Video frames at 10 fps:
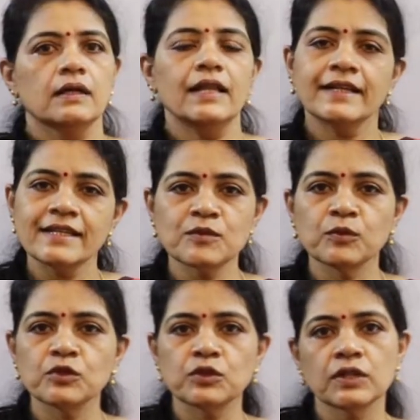Let us
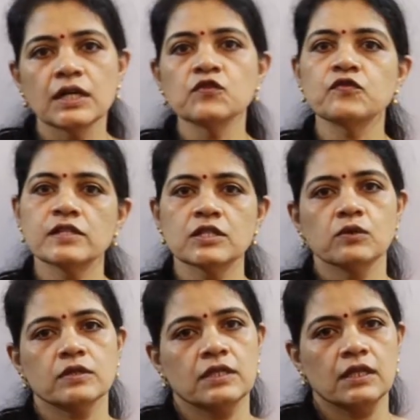move to the first
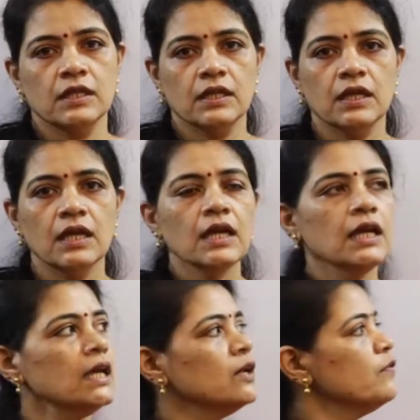question.
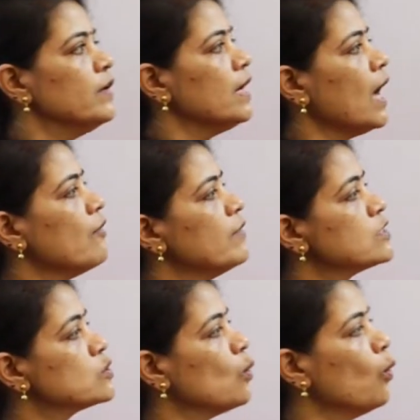Here we have a
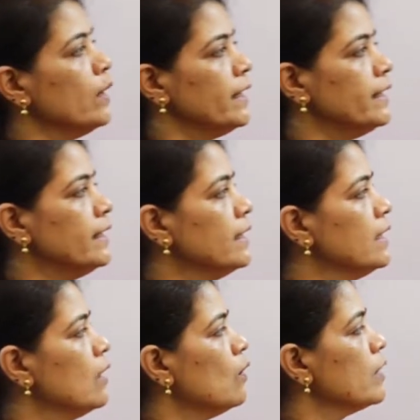solid,
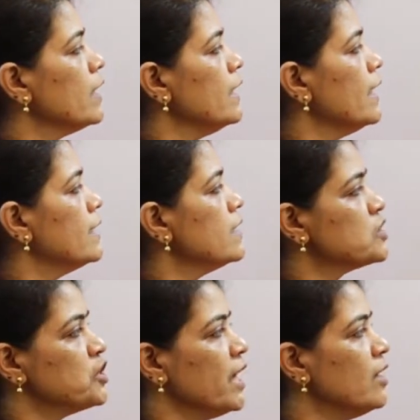okay, and the
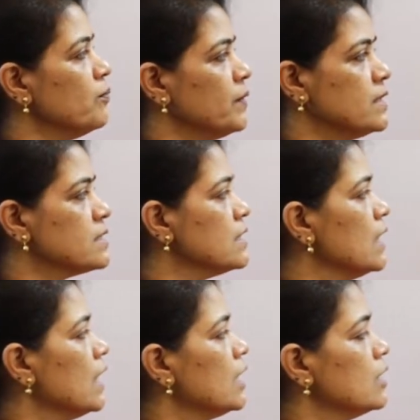shape is
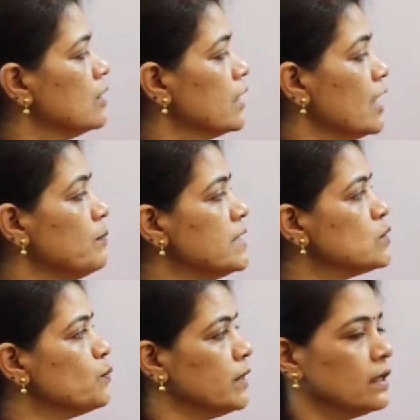a
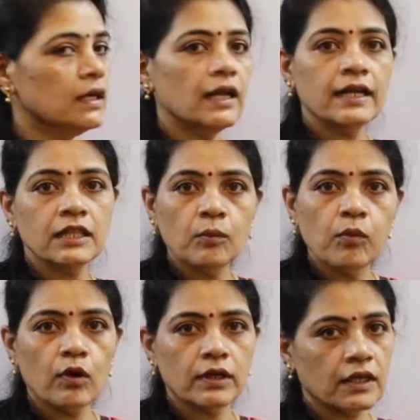hemisphere at the
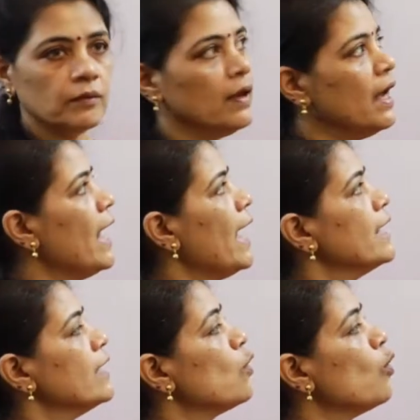bottom
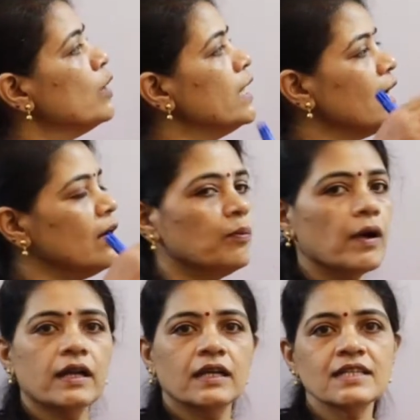and a conical
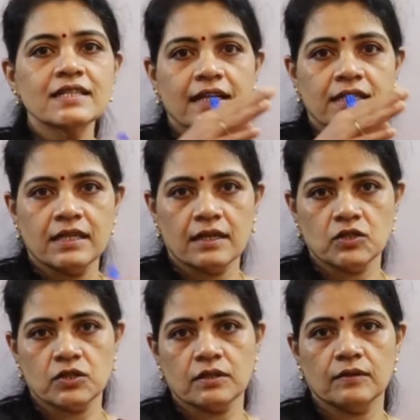part is
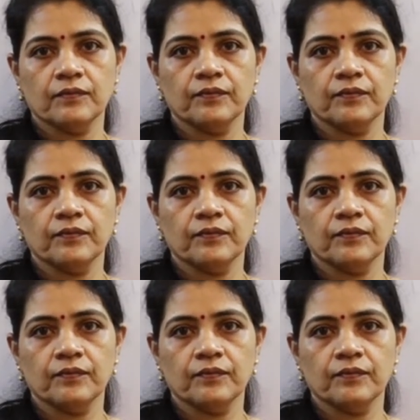attached.